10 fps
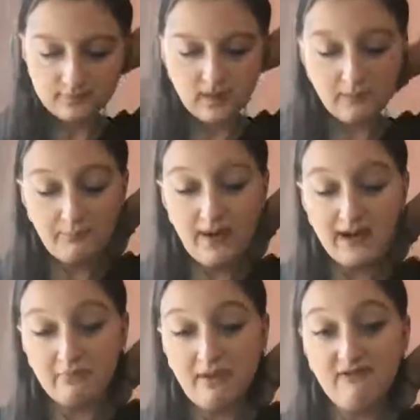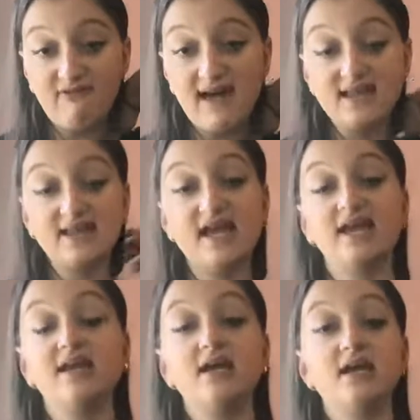but my
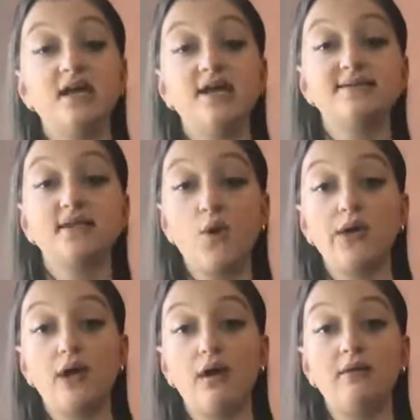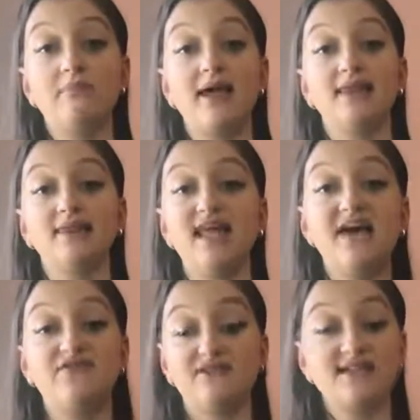violin is going on my
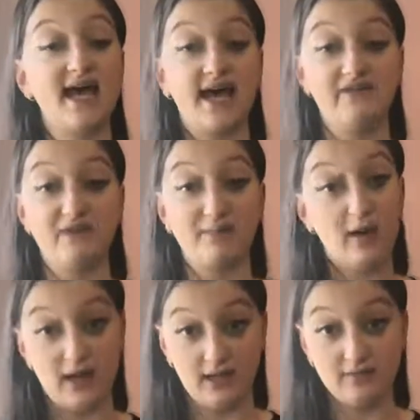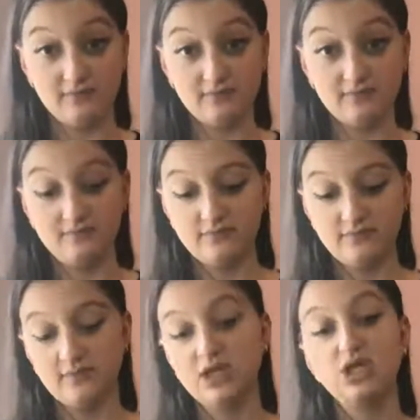left side of my body.
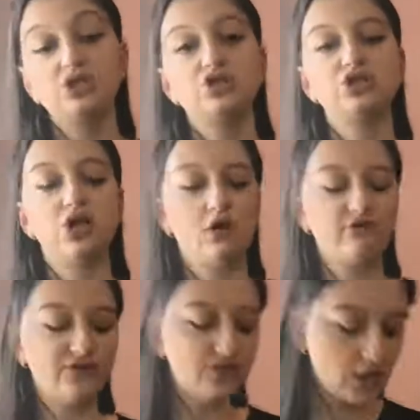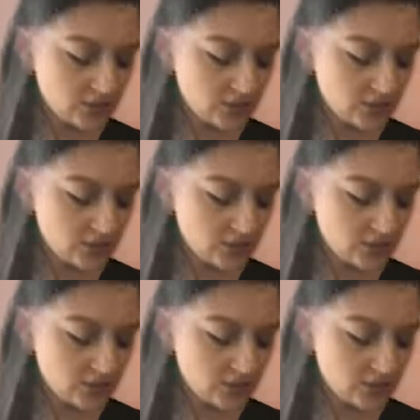So for those